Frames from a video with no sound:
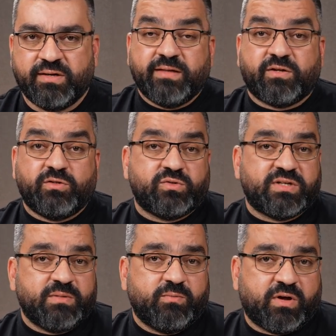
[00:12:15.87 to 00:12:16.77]
It
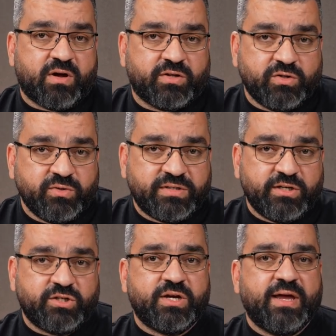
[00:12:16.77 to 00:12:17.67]
reduces memory card
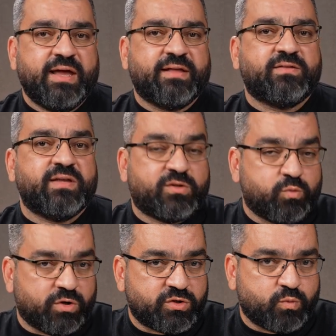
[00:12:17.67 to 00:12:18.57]
usage, and
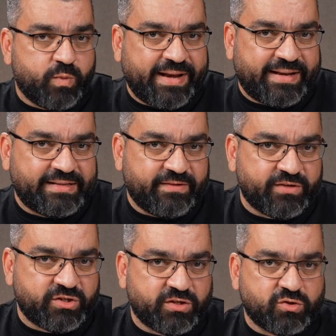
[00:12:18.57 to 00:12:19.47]
it works well in
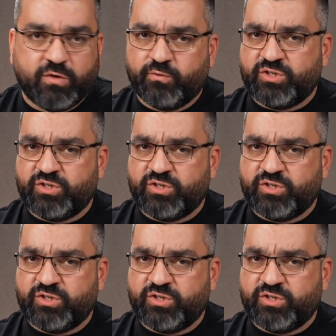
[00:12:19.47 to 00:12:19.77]
DaVinci Resolve,